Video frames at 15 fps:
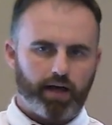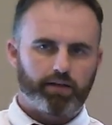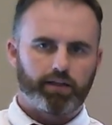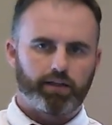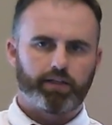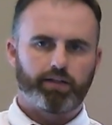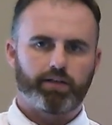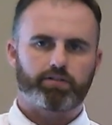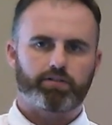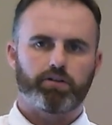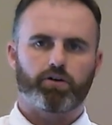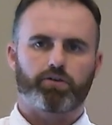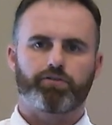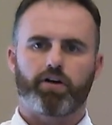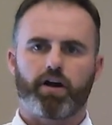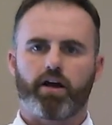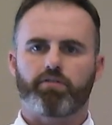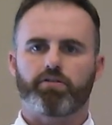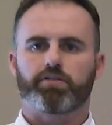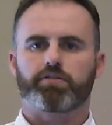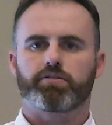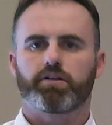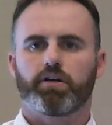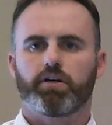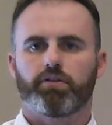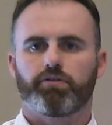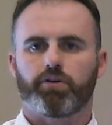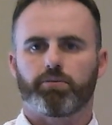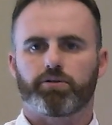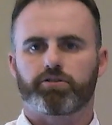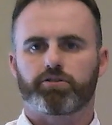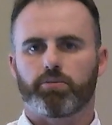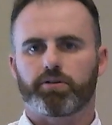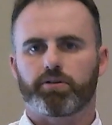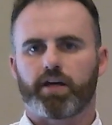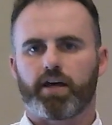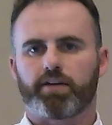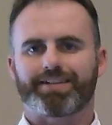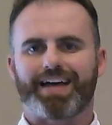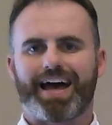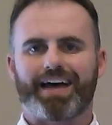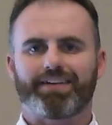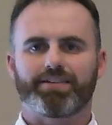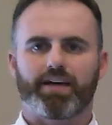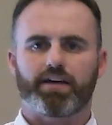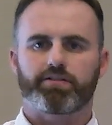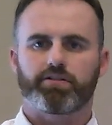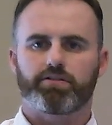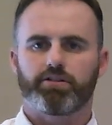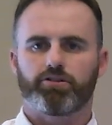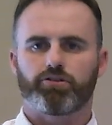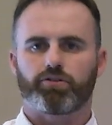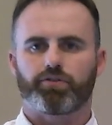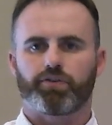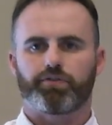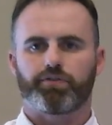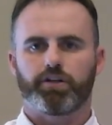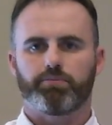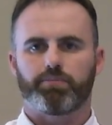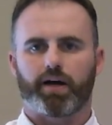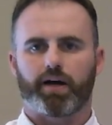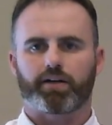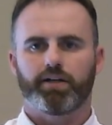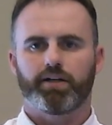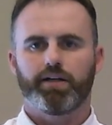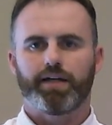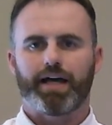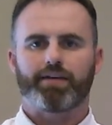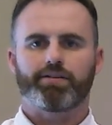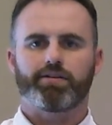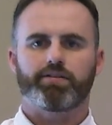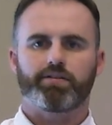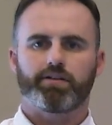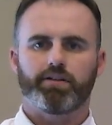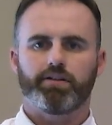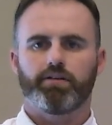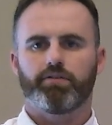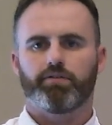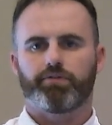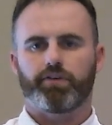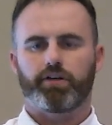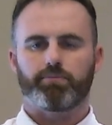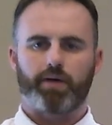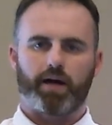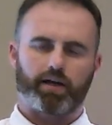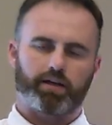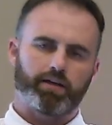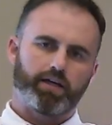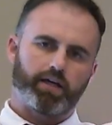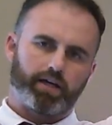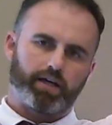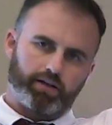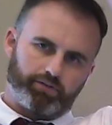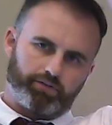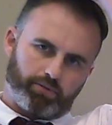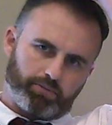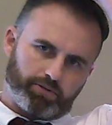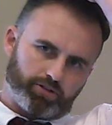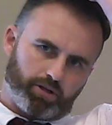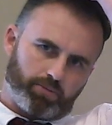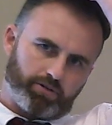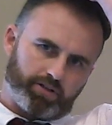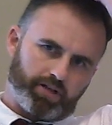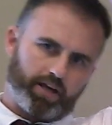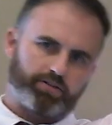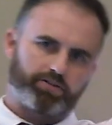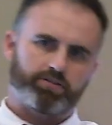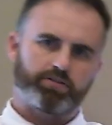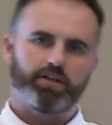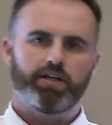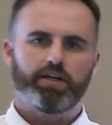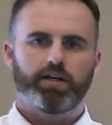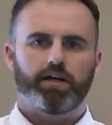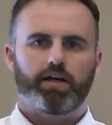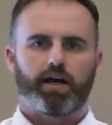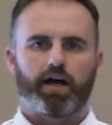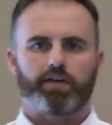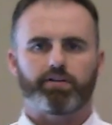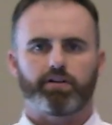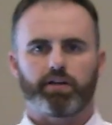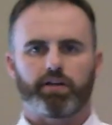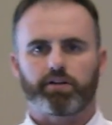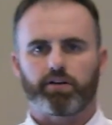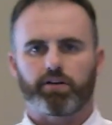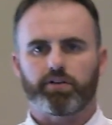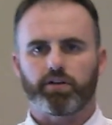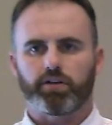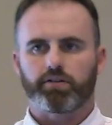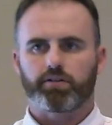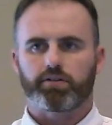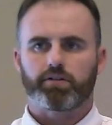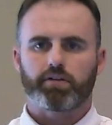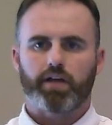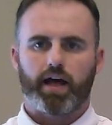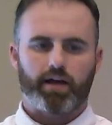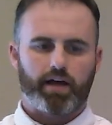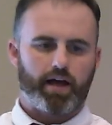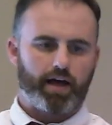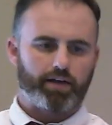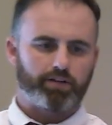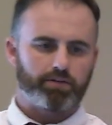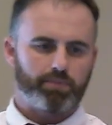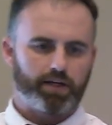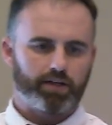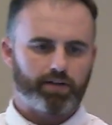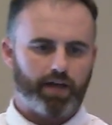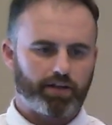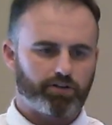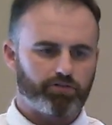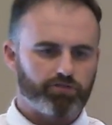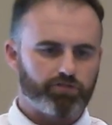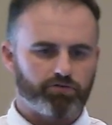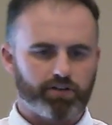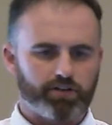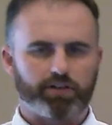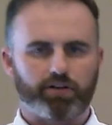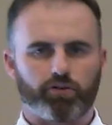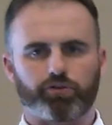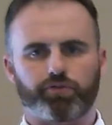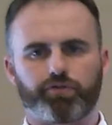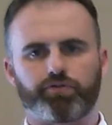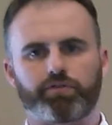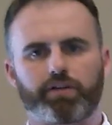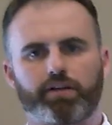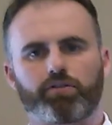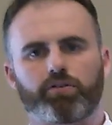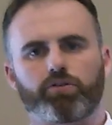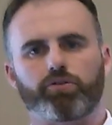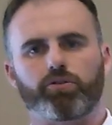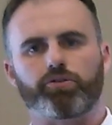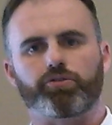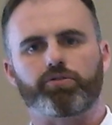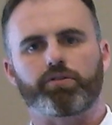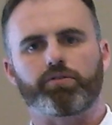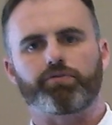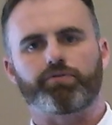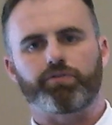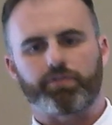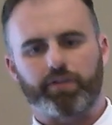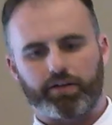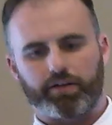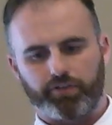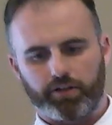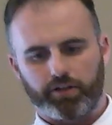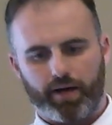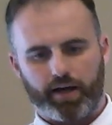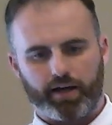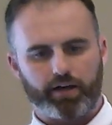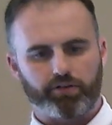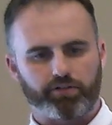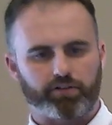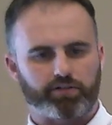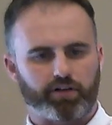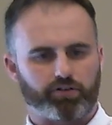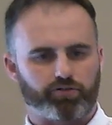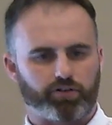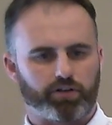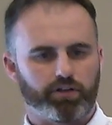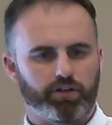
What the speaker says: He needs to look for errors from a summer test. Has he asked his teachers for feedback? Has he seen feedback from his summer tests? Has he written that feedback out, etc.